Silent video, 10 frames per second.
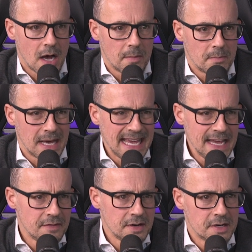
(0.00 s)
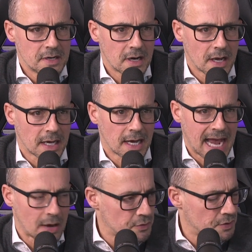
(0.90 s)
um, even like
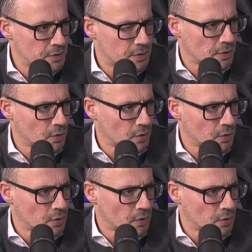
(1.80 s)
accountants